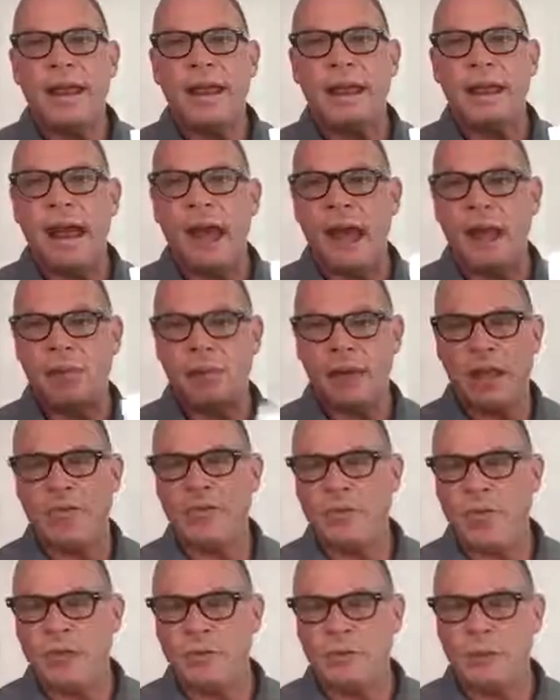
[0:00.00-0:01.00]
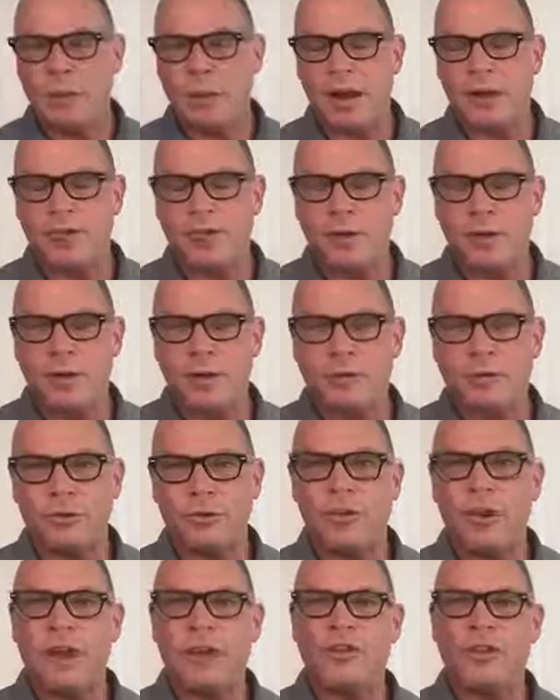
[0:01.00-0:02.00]
And I'm Dave Fannin with the Body Firm
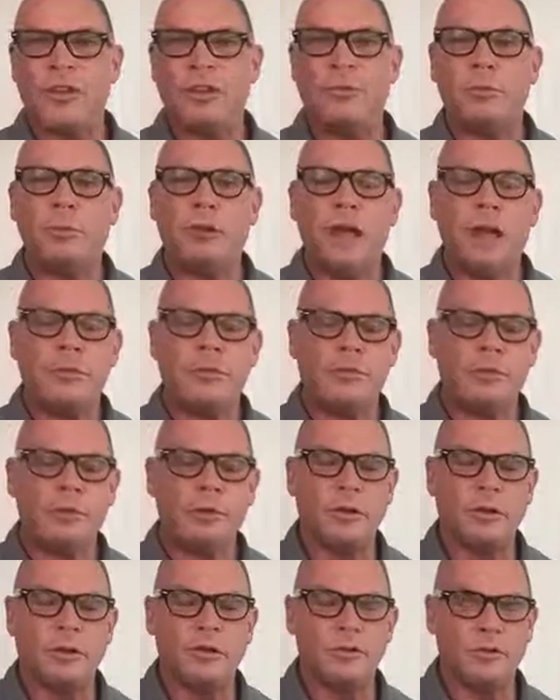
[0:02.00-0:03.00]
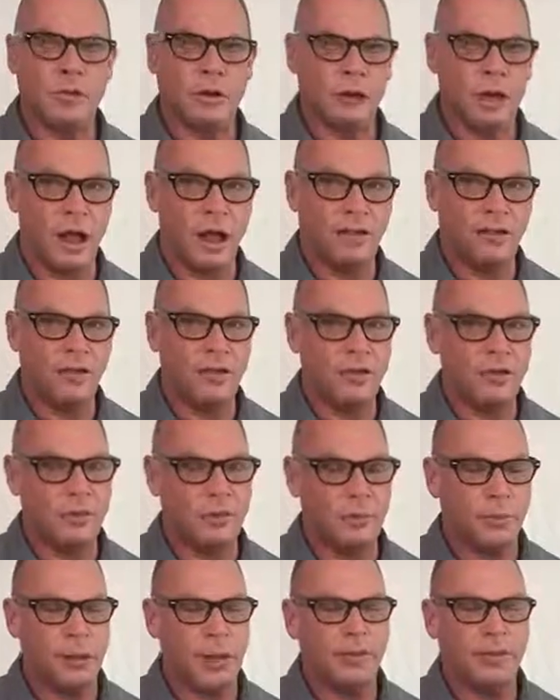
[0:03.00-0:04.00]
Personal Training Fitness Boot Camps. If you're looking for a consult,
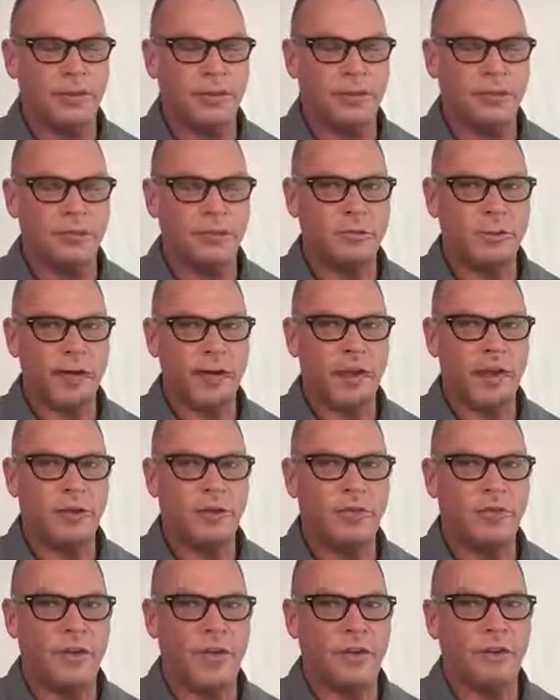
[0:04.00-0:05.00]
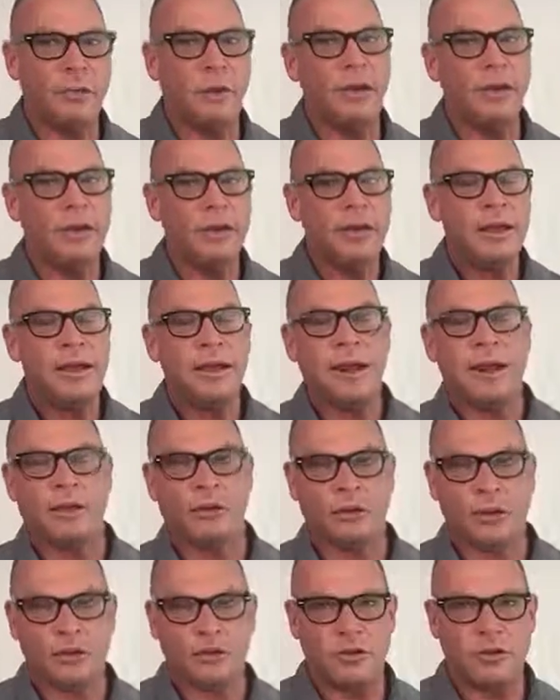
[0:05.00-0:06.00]
you can private message me here on Facebook.
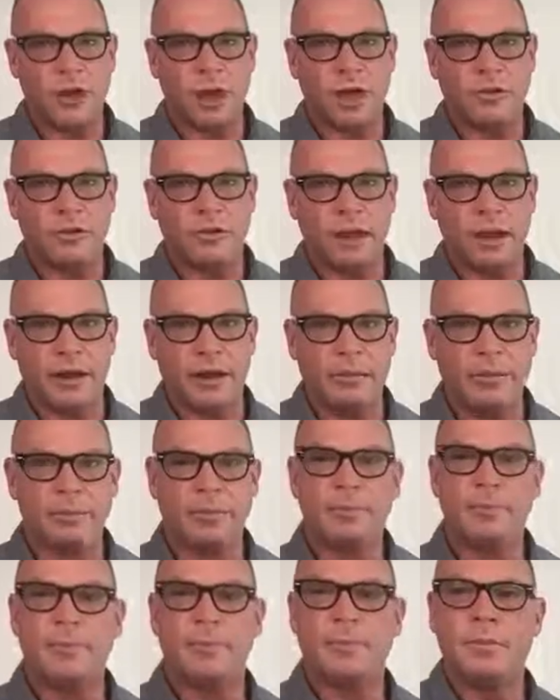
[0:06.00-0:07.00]
I'll talk to you guys later.